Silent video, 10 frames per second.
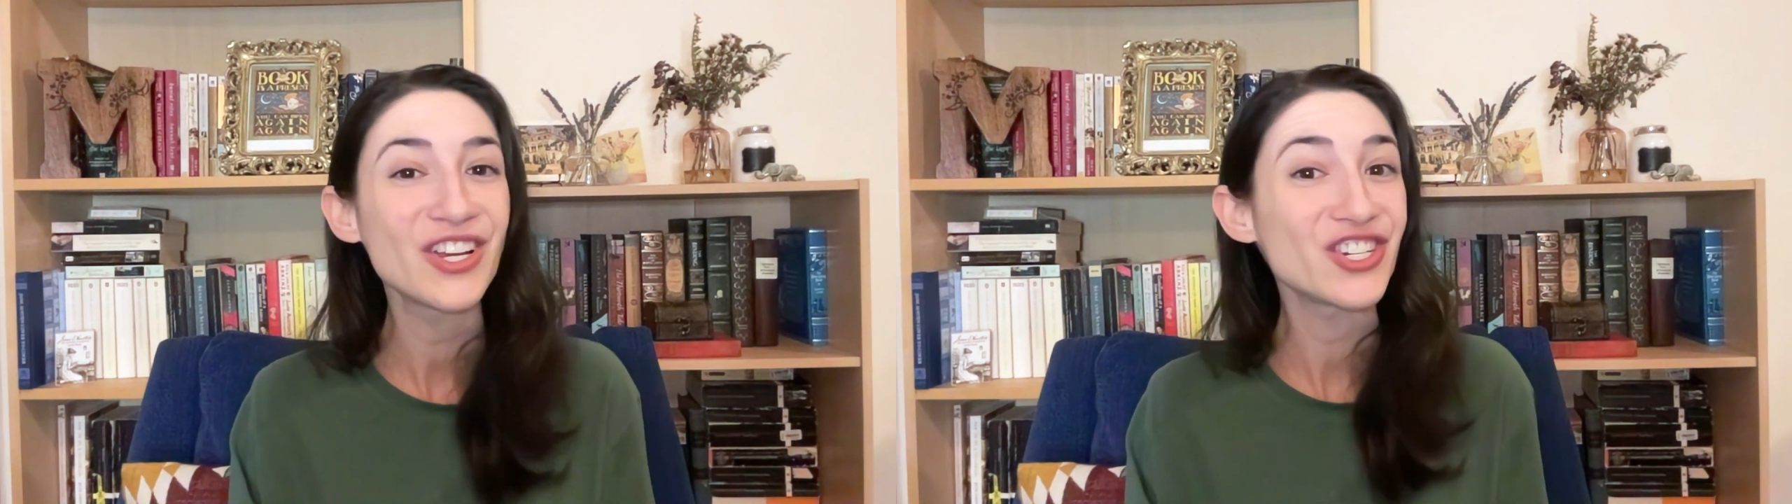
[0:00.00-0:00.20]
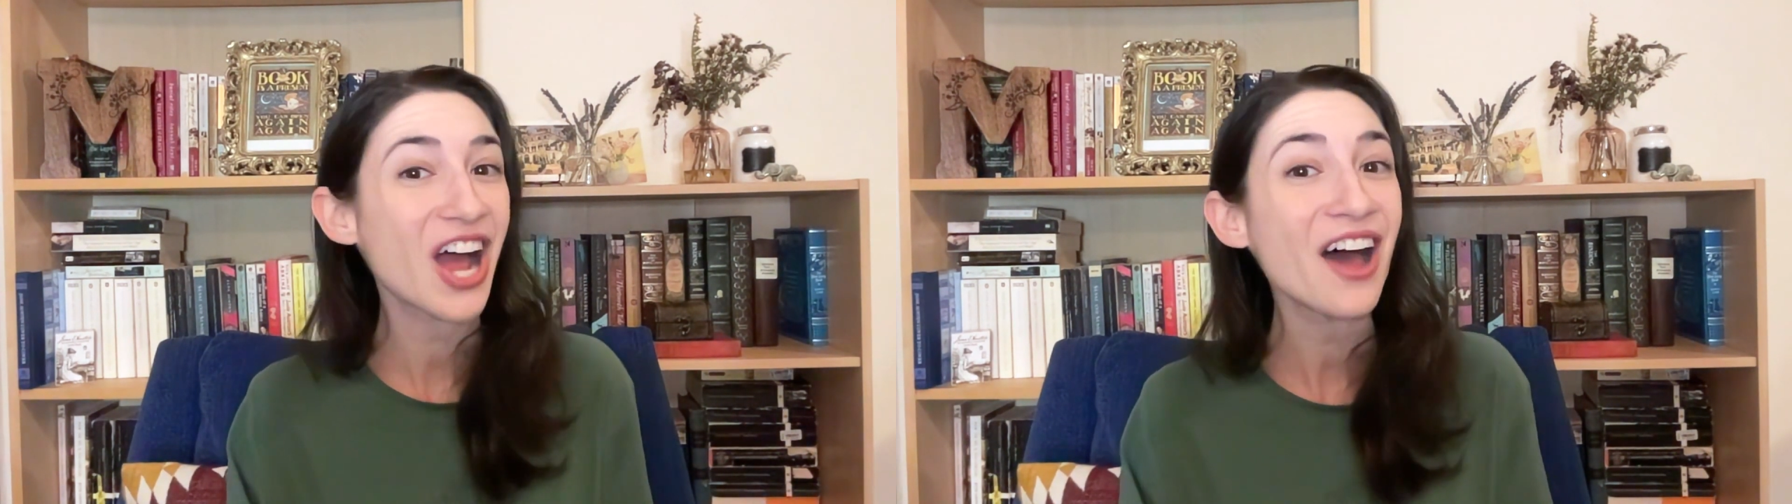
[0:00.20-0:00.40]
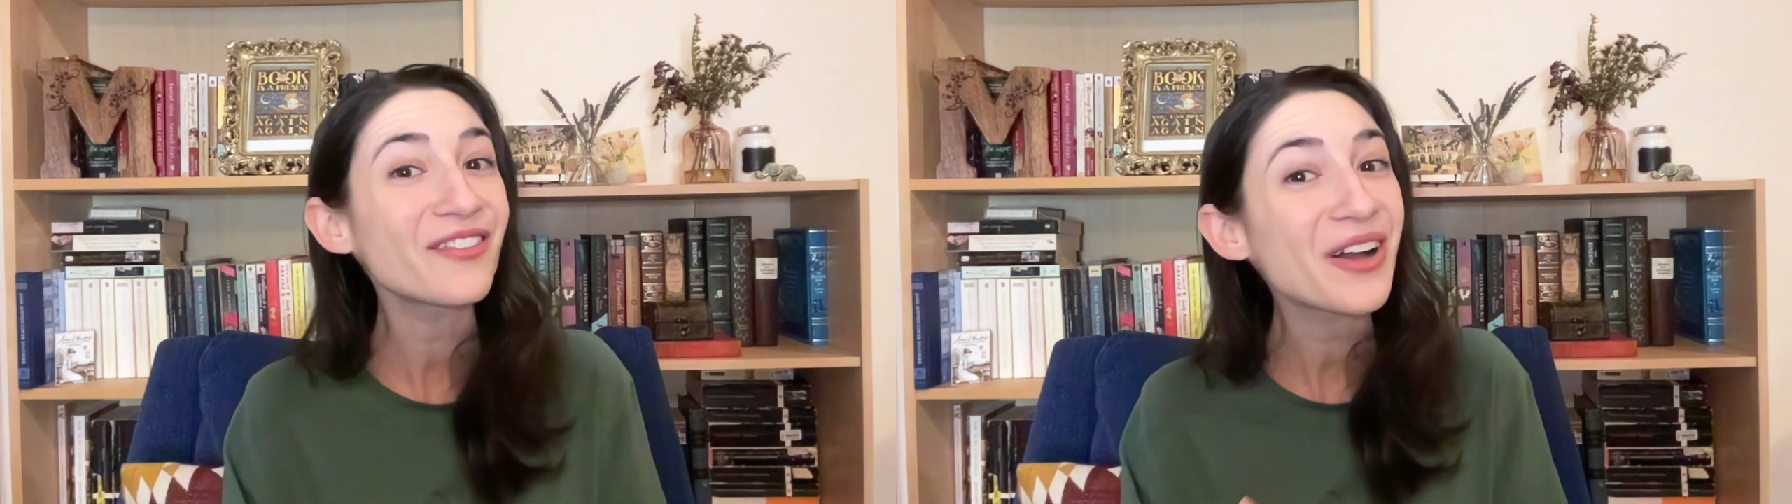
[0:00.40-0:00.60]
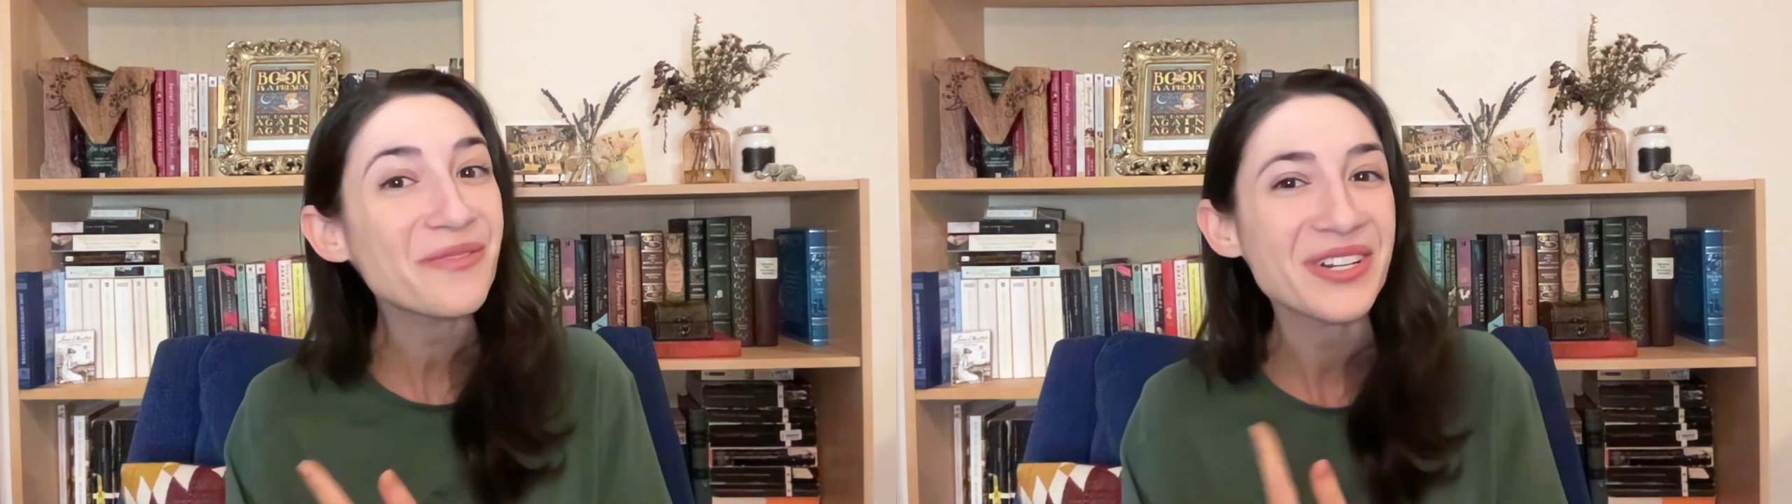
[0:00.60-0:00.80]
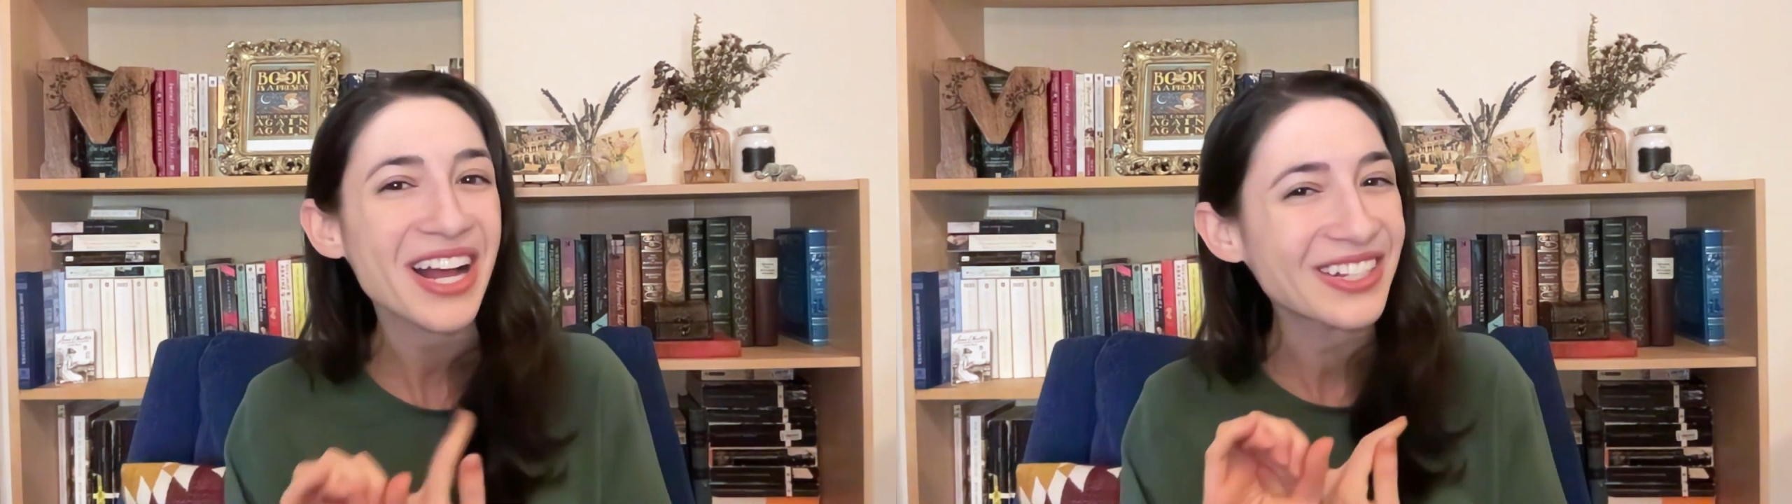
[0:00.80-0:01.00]
genre,
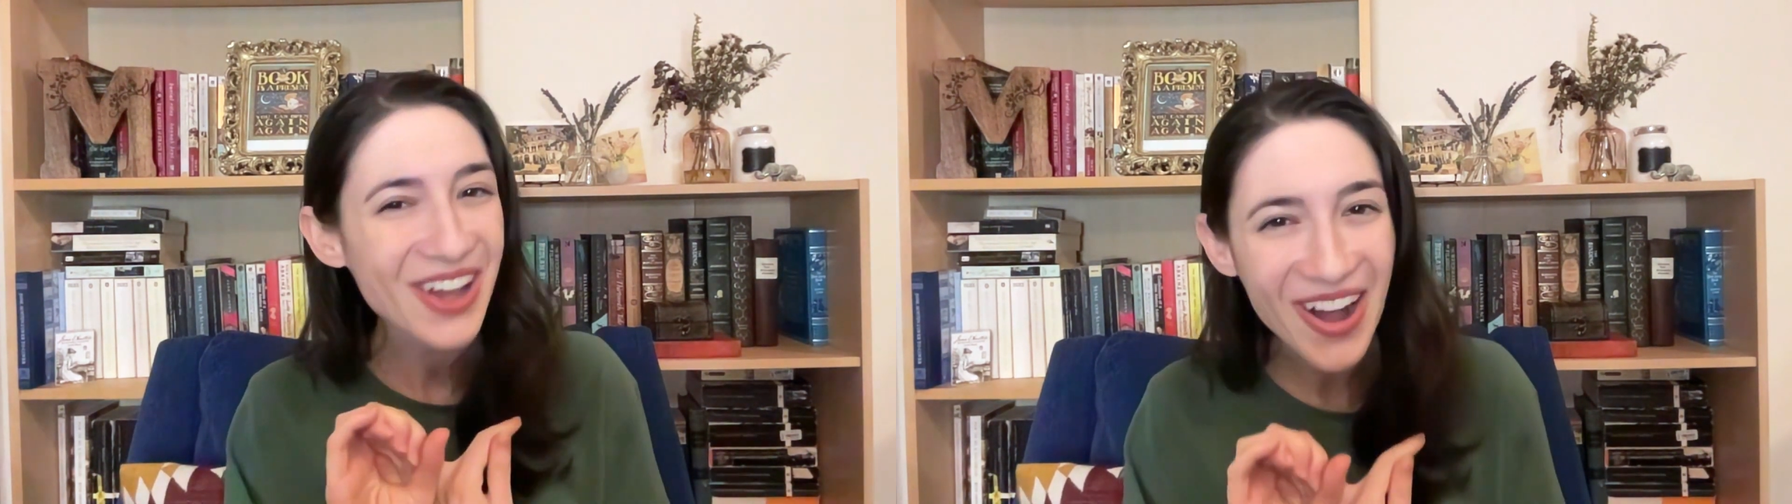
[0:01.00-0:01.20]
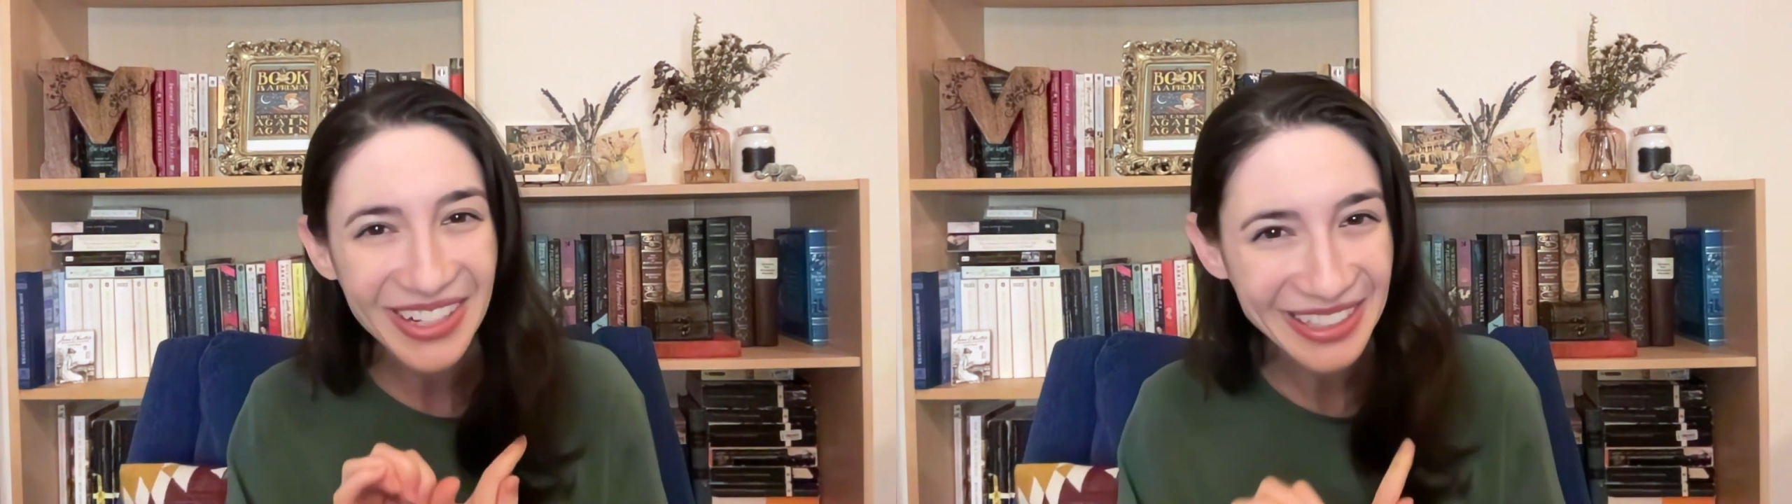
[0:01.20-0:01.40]
which I'll talk a